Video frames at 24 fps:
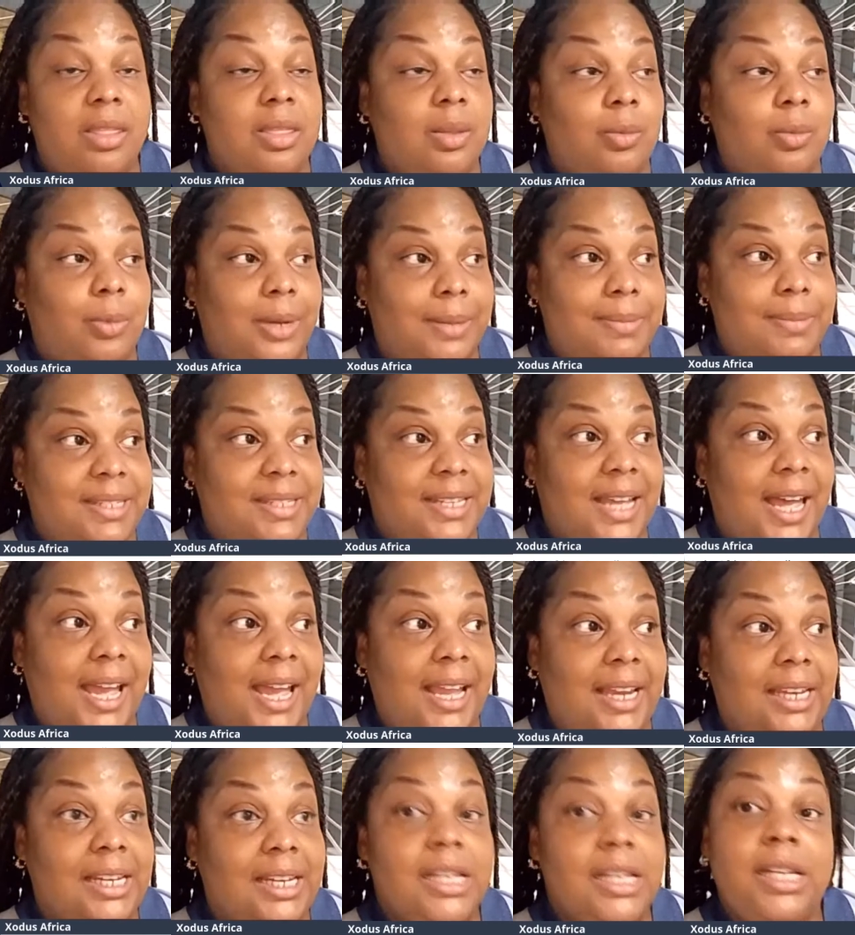the website
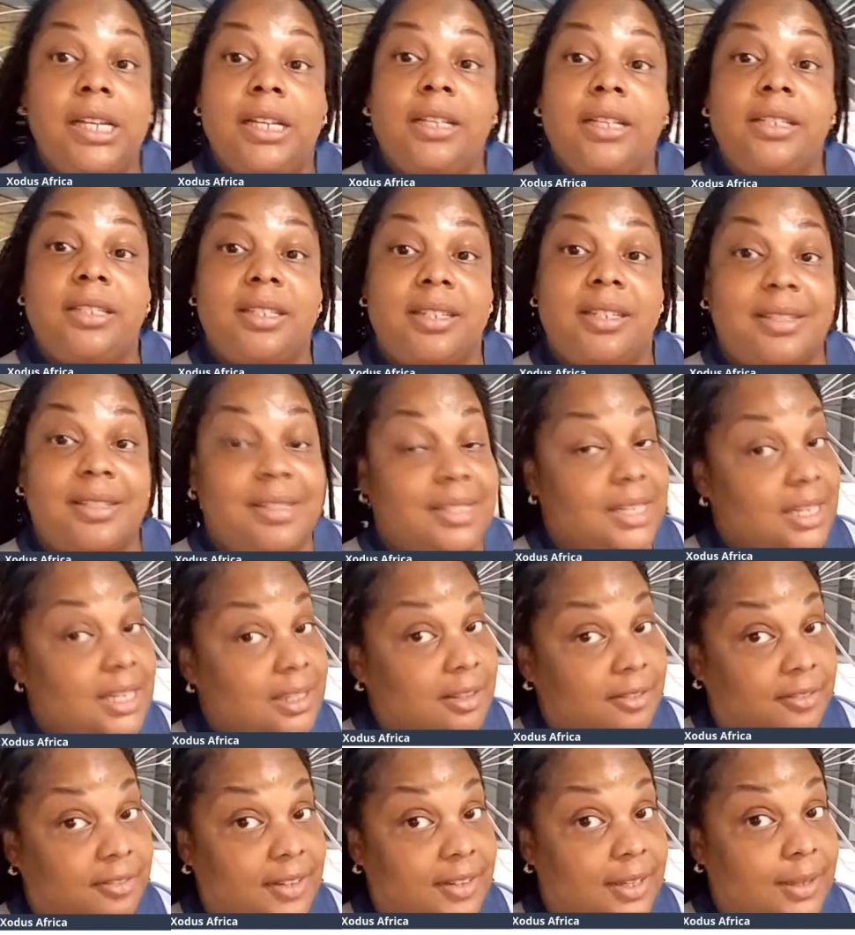to see the
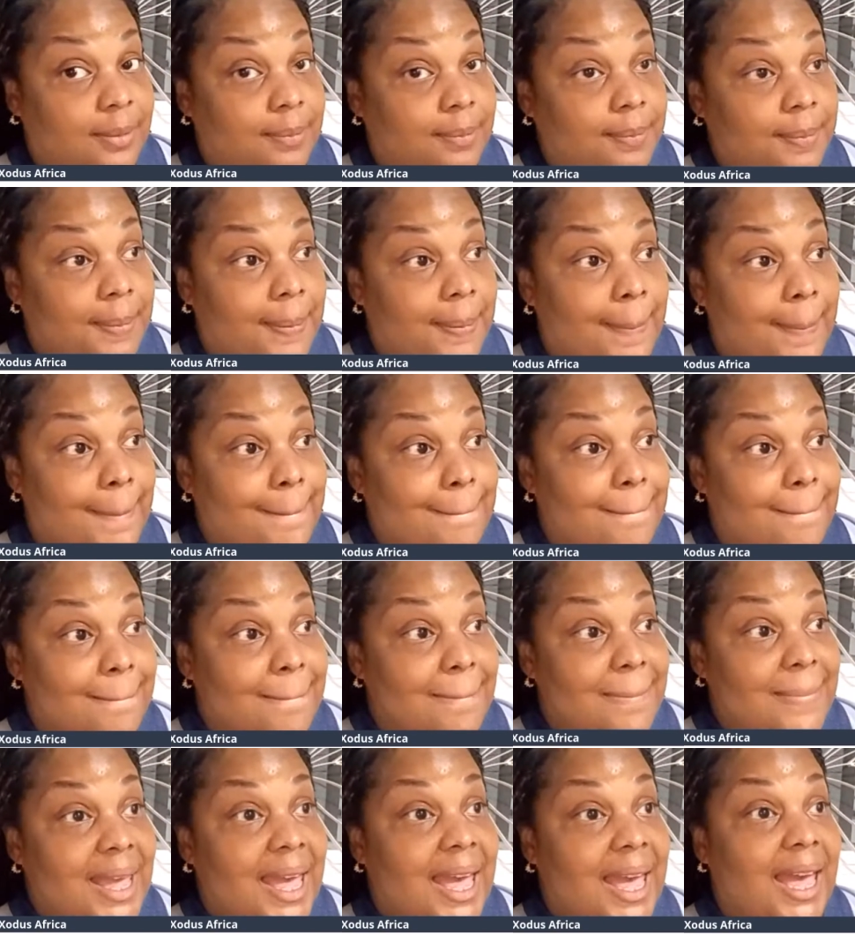film,
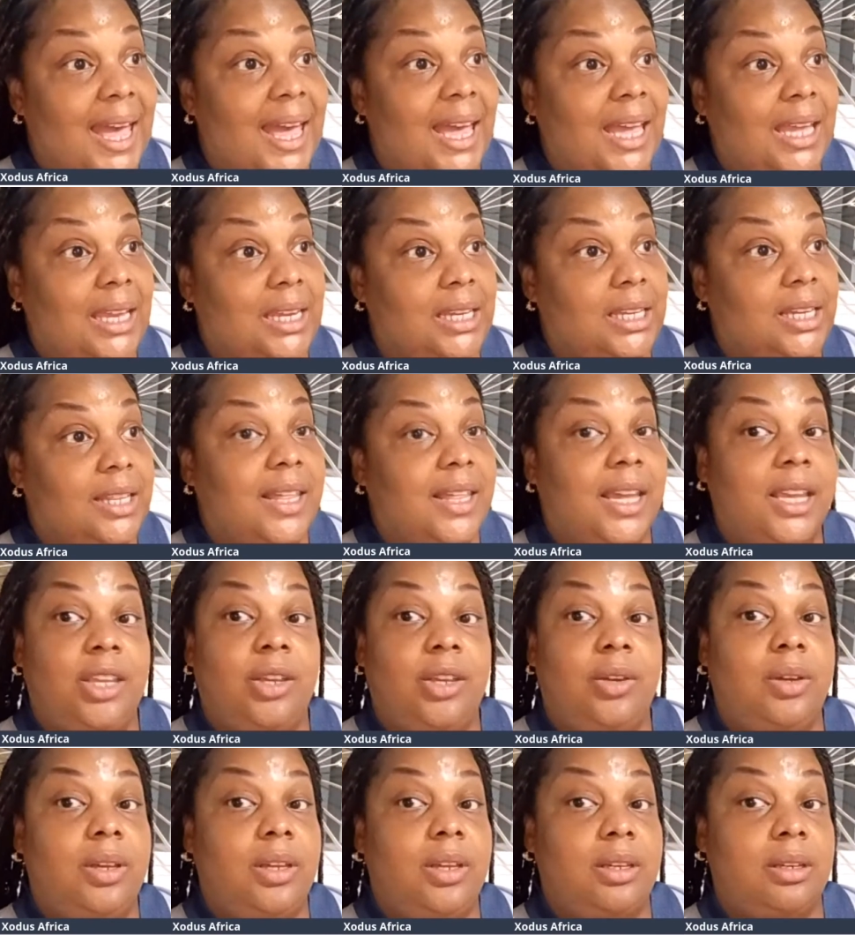and that
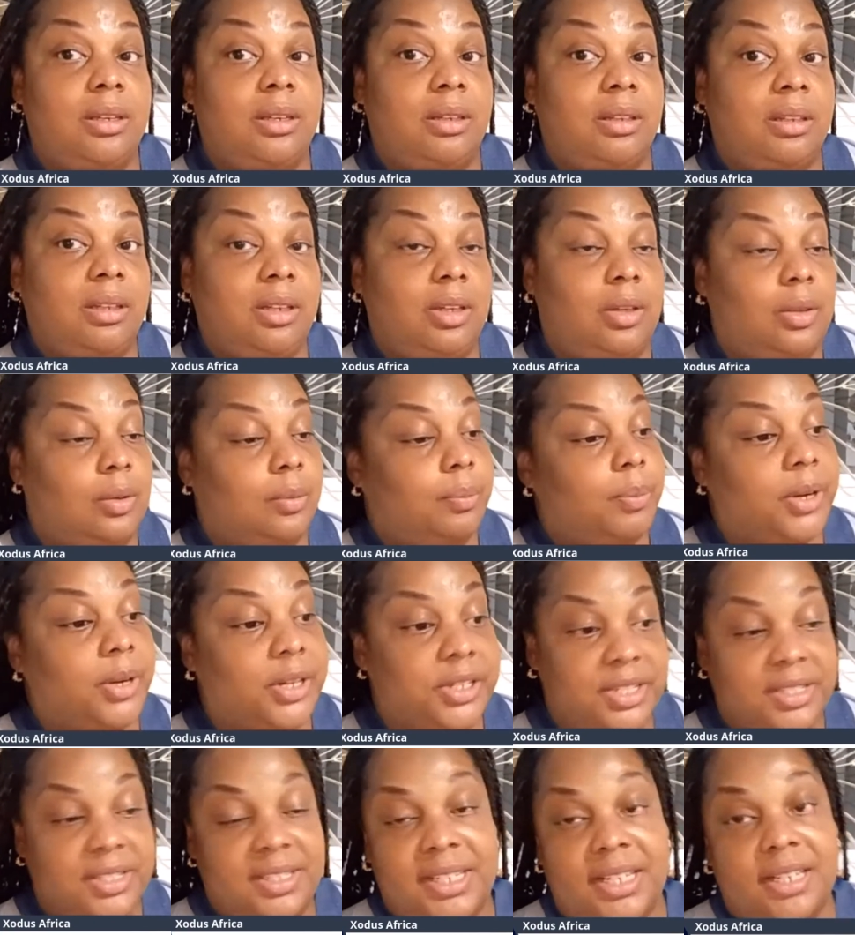you can,
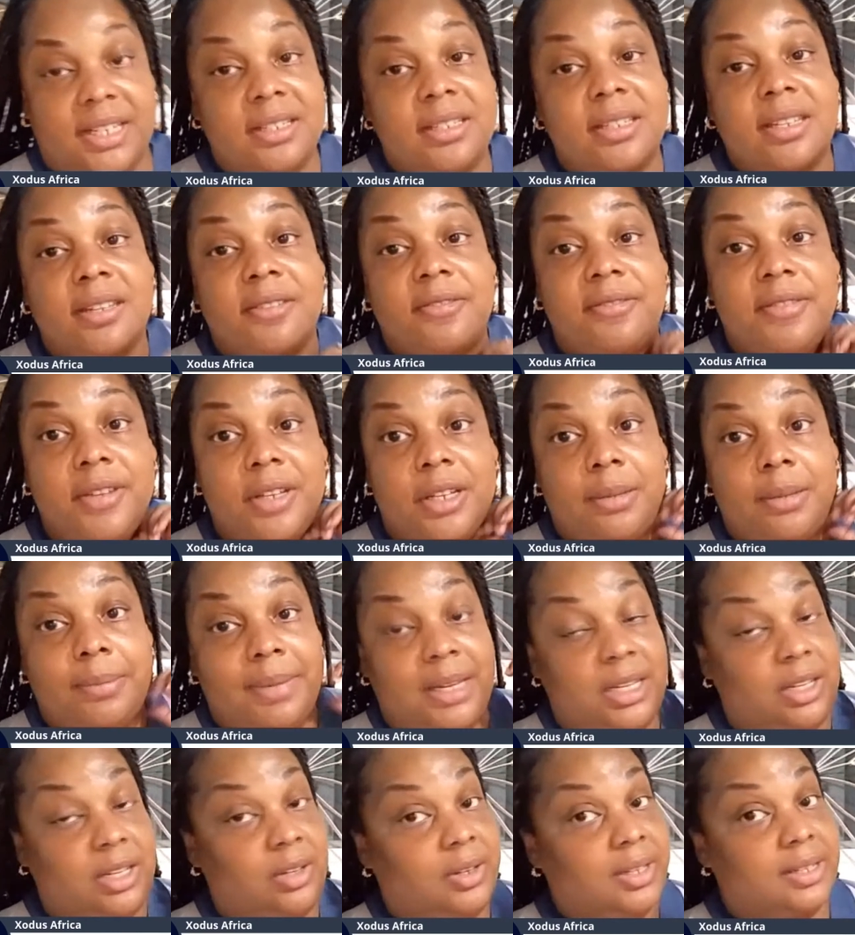purchase tickets to the film
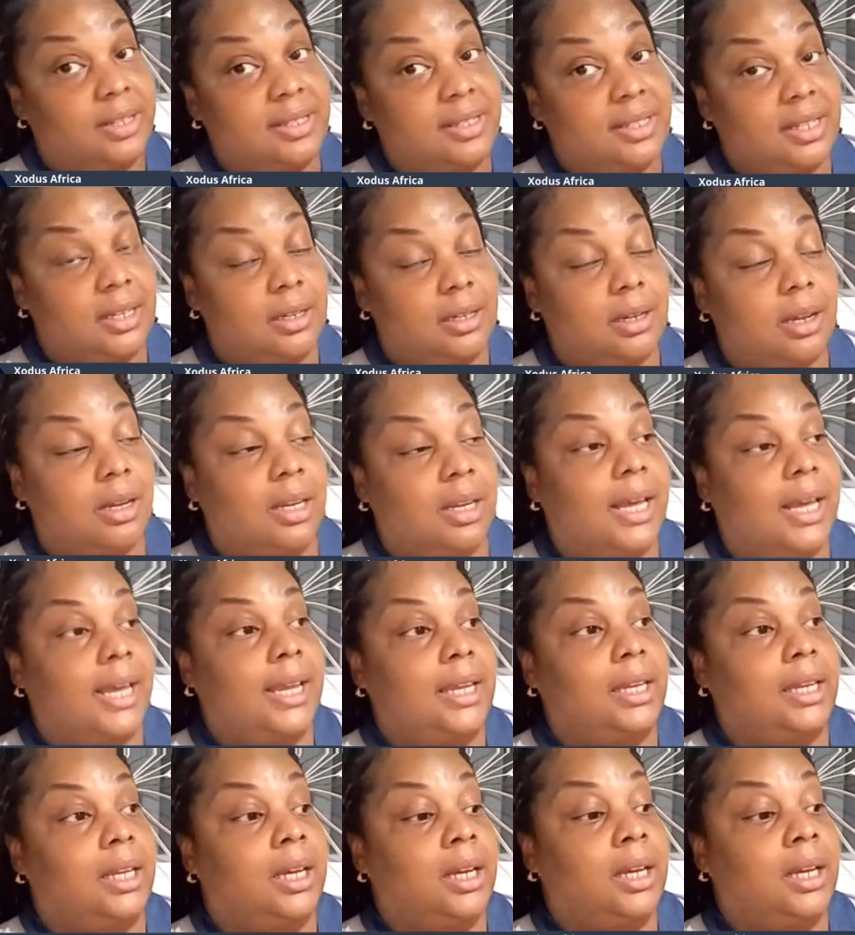and you can see it online.